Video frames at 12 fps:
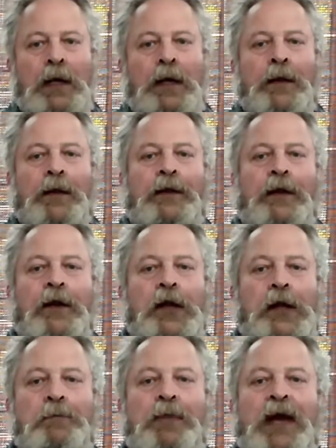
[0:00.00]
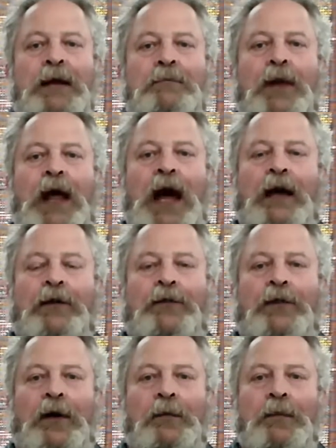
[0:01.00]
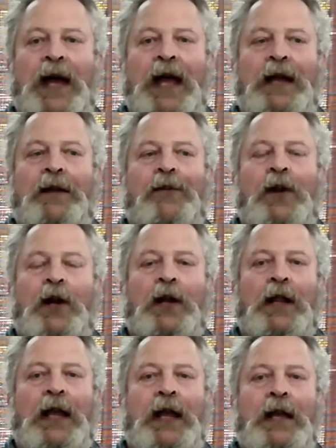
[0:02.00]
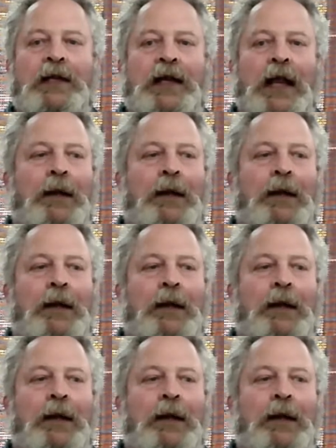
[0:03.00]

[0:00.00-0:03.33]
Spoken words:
The tuning pin blocks are made of curly yellow